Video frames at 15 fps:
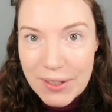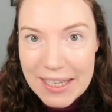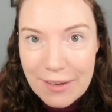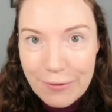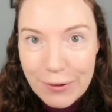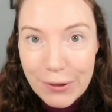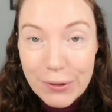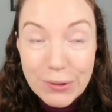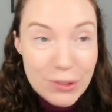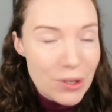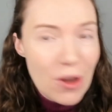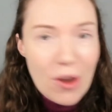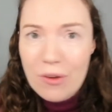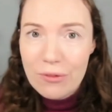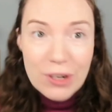defaults,
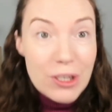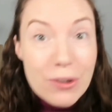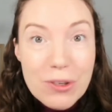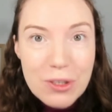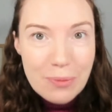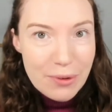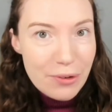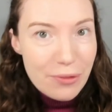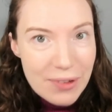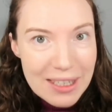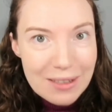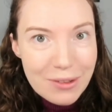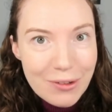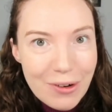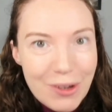reusable
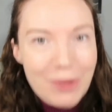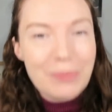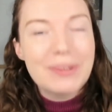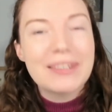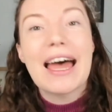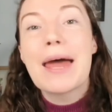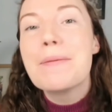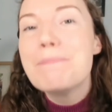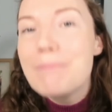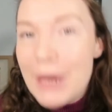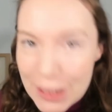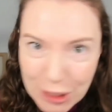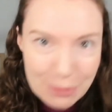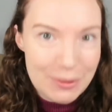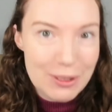field groups, and
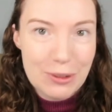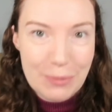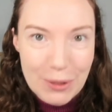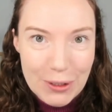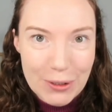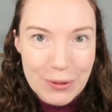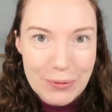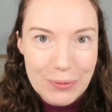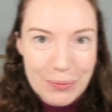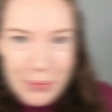much, much more.